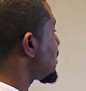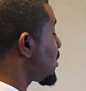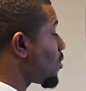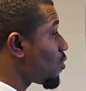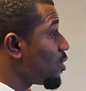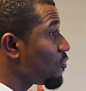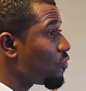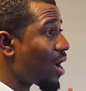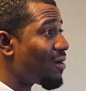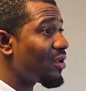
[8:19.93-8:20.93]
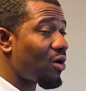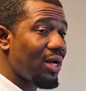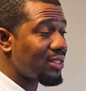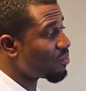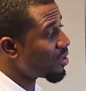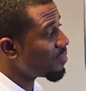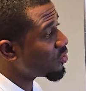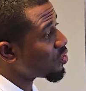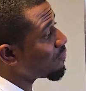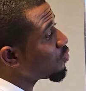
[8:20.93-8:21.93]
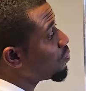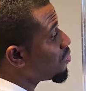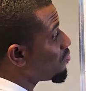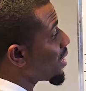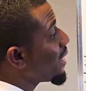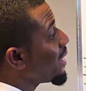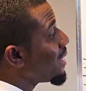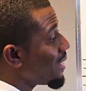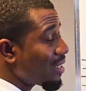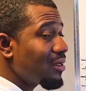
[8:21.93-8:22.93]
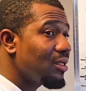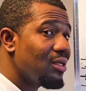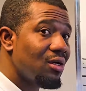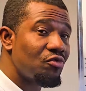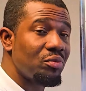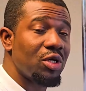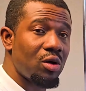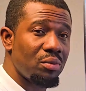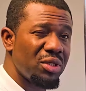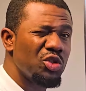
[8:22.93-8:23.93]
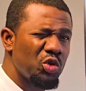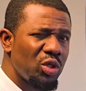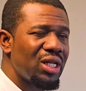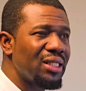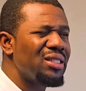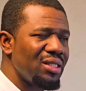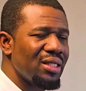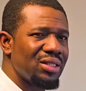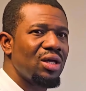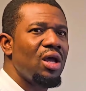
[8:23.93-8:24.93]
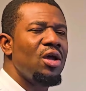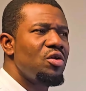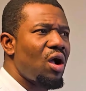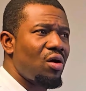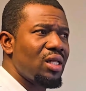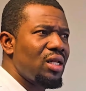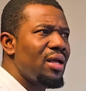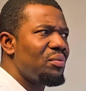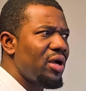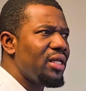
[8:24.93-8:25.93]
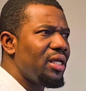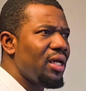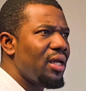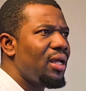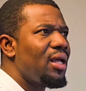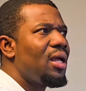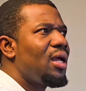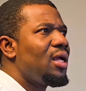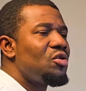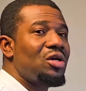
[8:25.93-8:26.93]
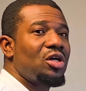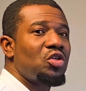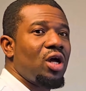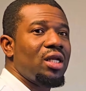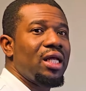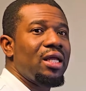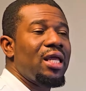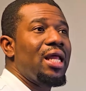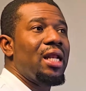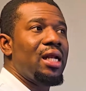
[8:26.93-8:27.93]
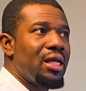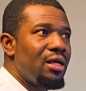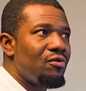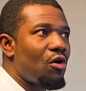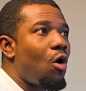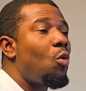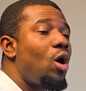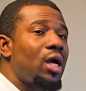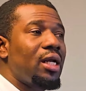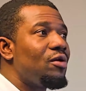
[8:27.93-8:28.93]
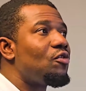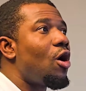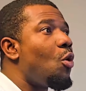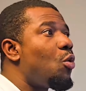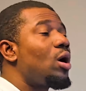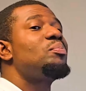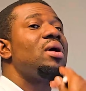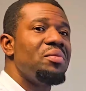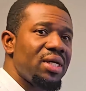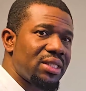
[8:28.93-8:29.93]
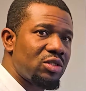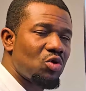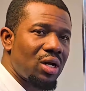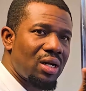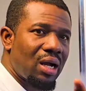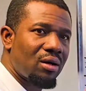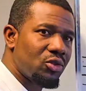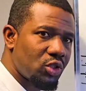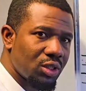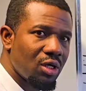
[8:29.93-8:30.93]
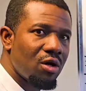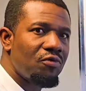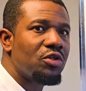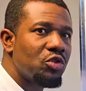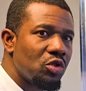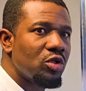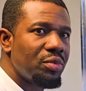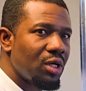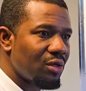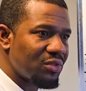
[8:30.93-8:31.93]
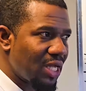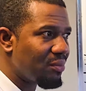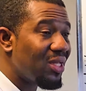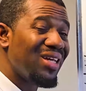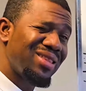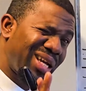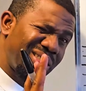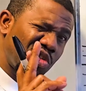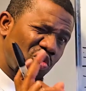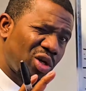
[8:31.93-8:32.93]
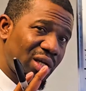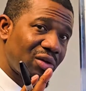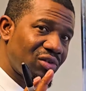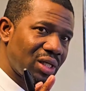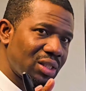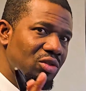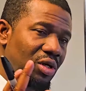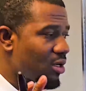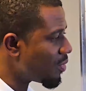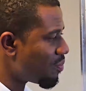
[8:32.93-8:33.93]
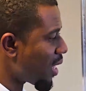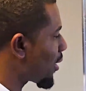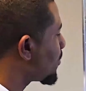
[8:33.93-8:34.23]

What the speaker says: If you have a current employment, you have to provide a letter from the company showing that yes, you are currently employed here, you are just on a leave or work permit to another country for so period of time. That's a strong evidence you're coming back.